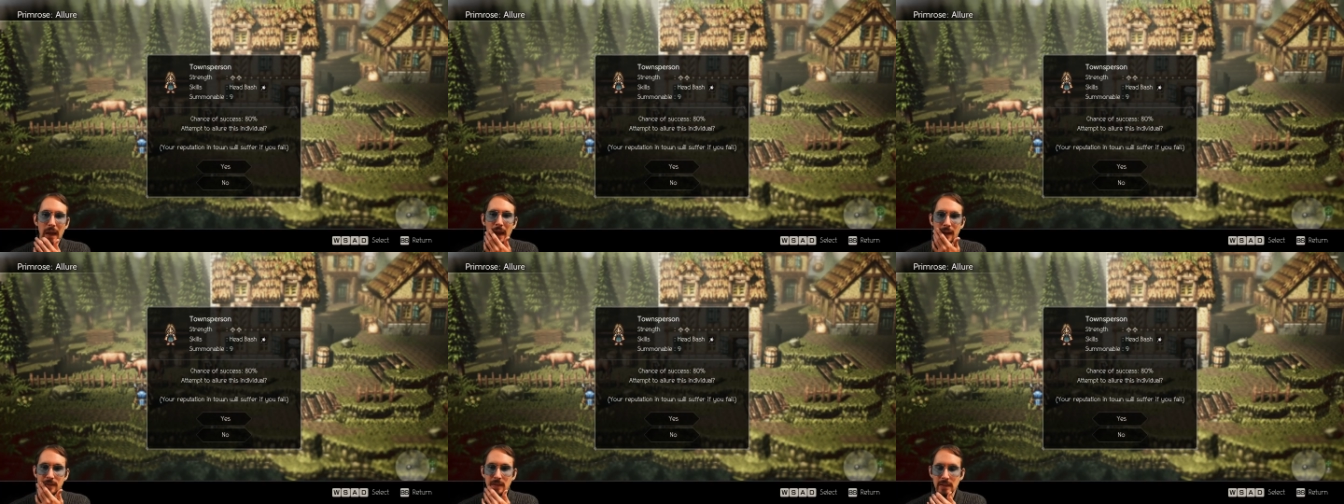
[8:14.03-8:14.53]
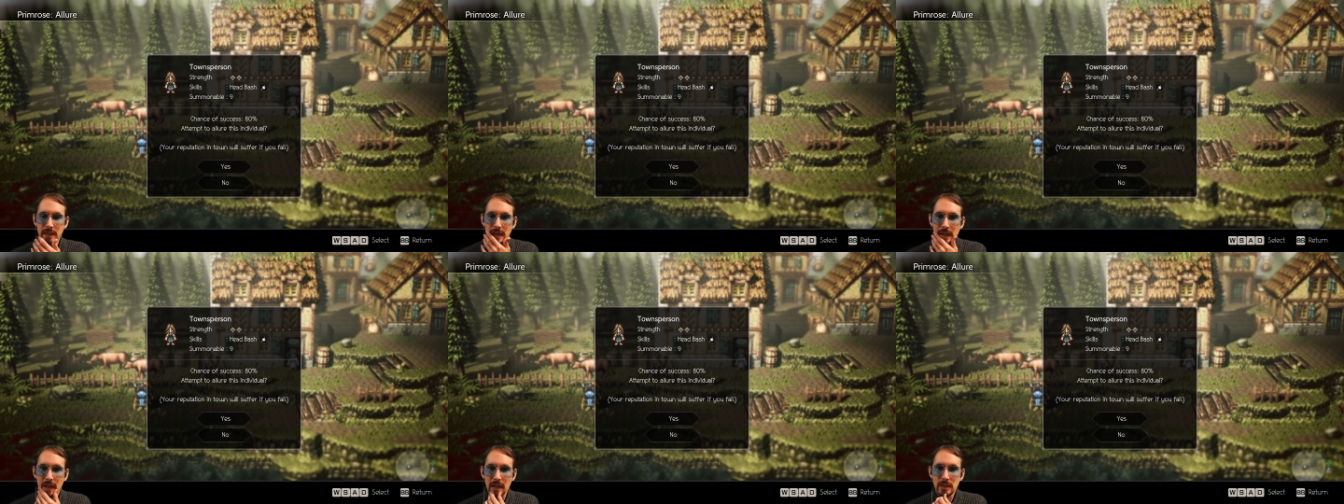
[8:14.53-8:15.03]
axe
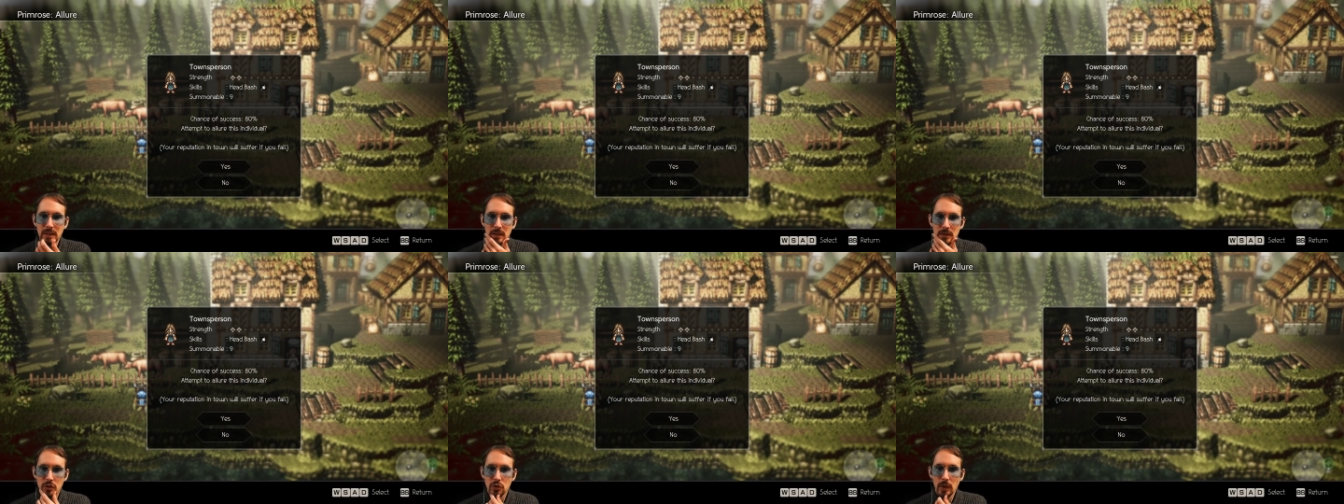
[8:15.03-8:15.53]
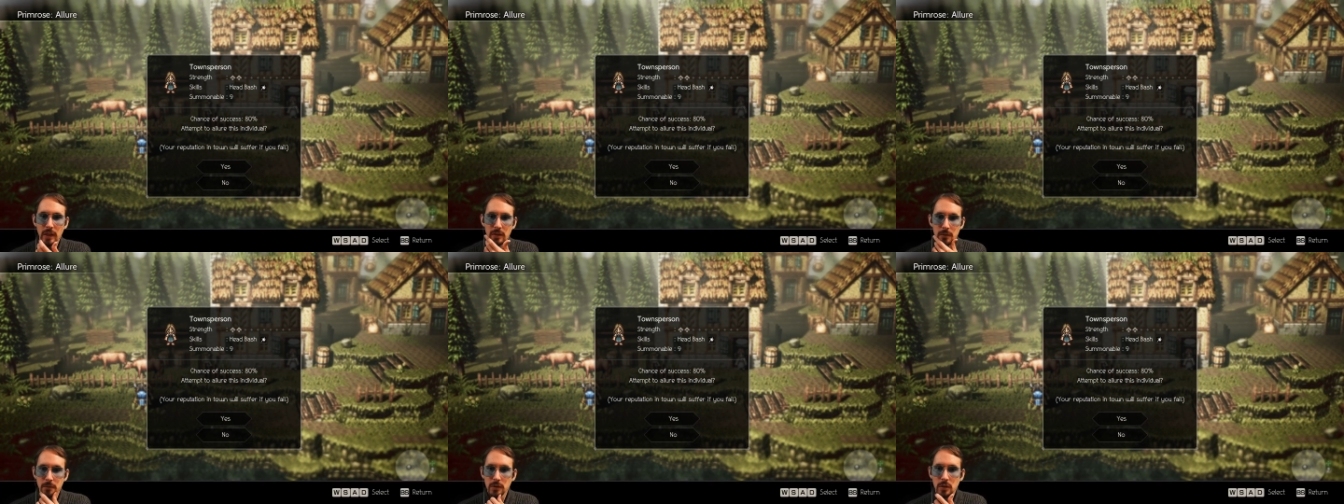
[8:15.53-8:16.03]
attack,
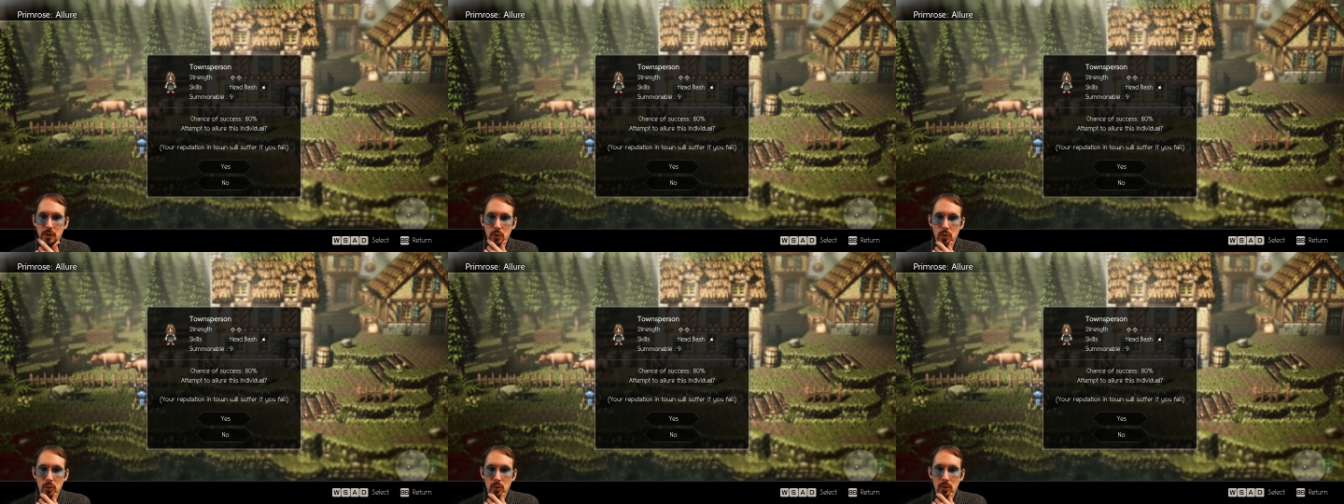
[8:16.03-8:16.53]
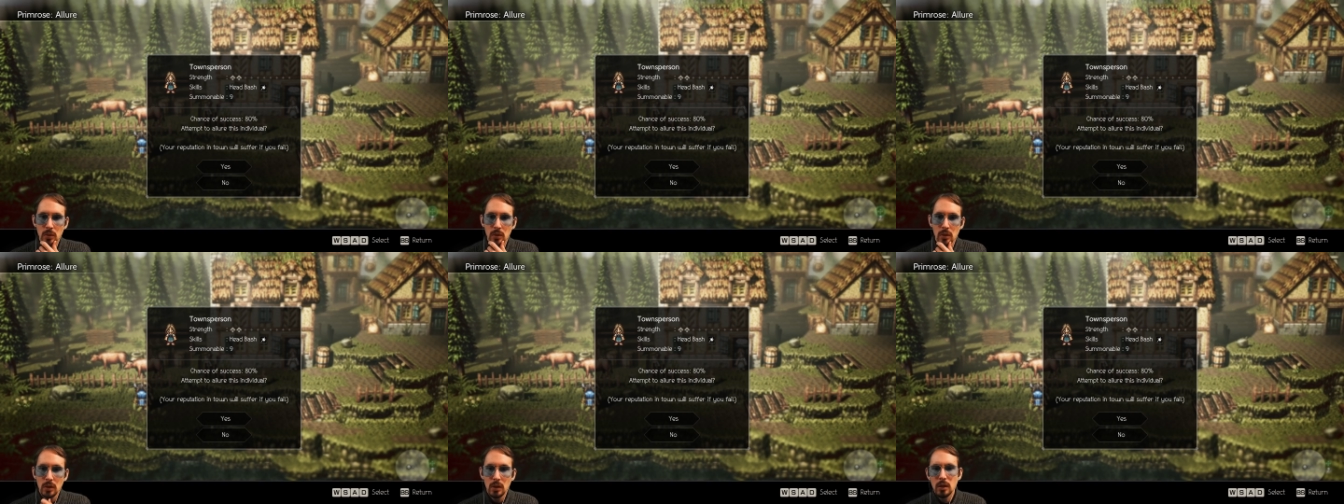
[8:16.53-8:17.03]
strength of 2,
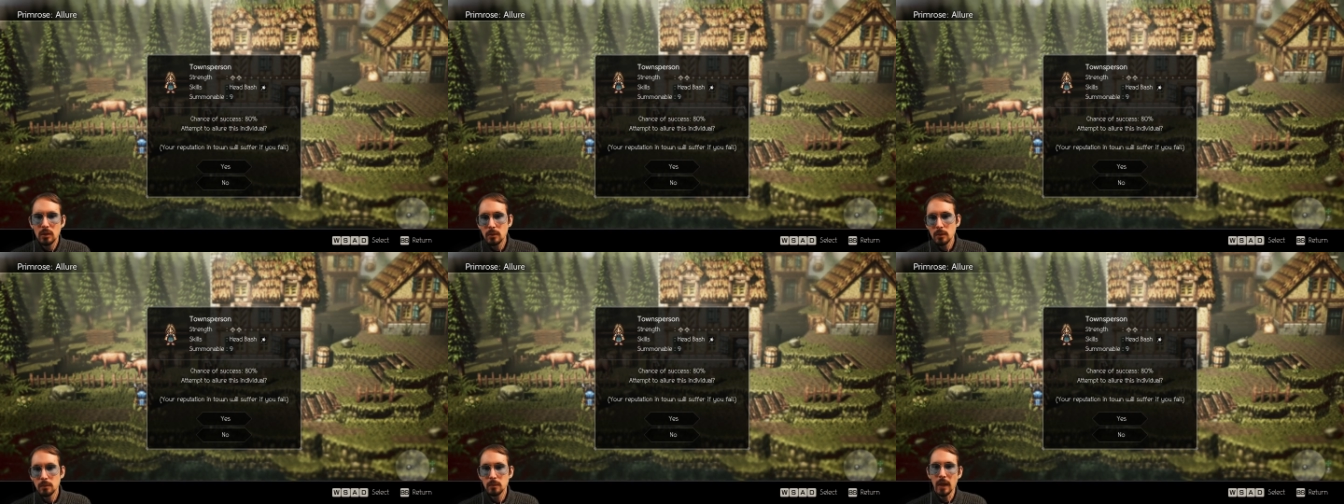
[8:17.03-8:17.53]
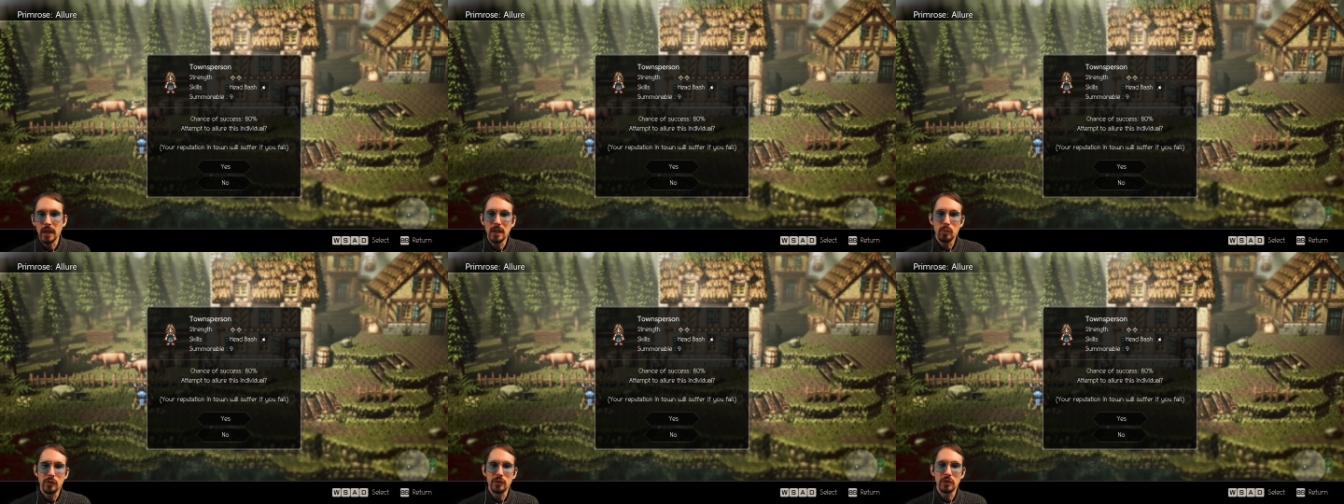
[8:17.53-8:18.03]

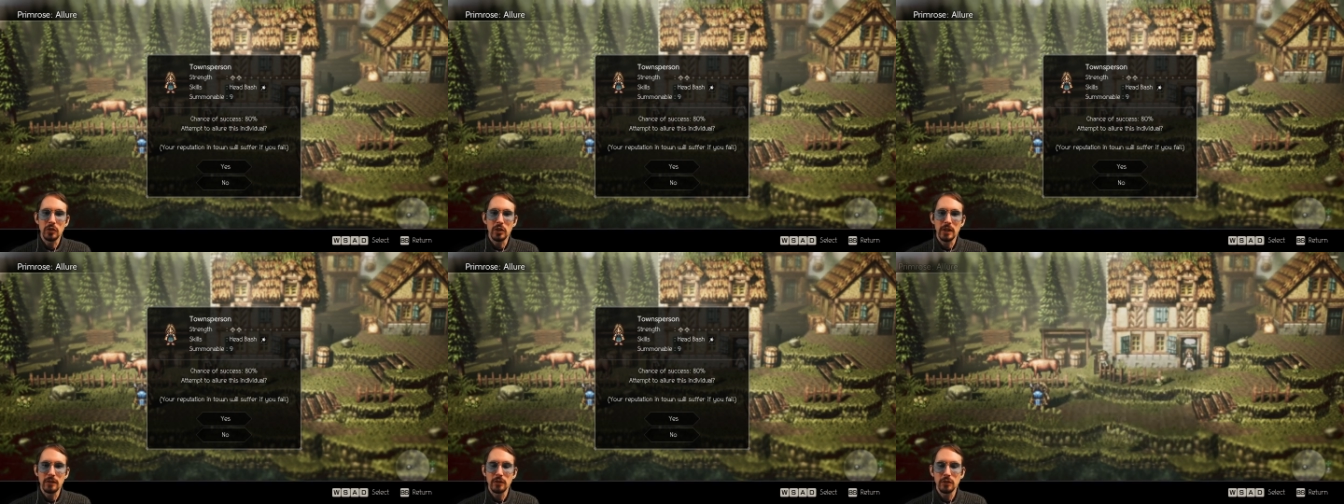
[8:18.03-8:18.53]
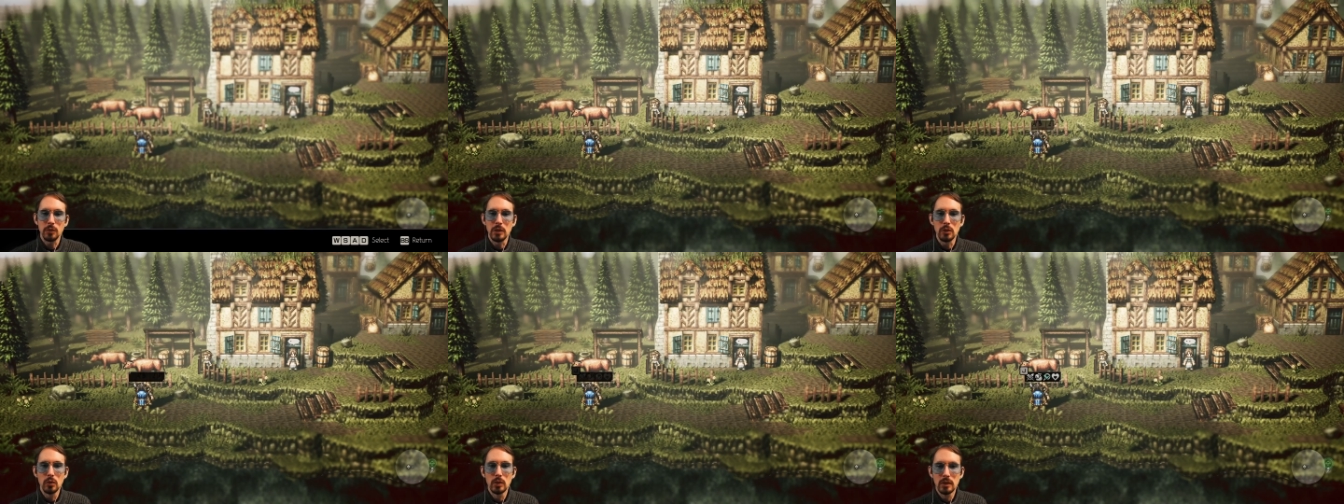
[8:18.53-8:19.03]
80% chance
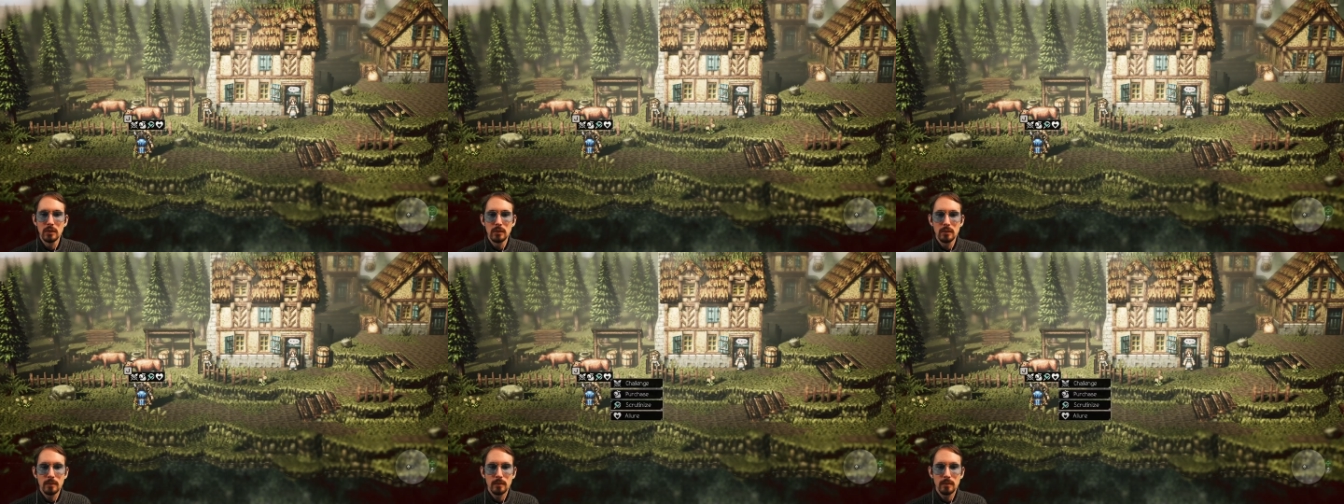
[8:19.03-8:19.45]
to allure.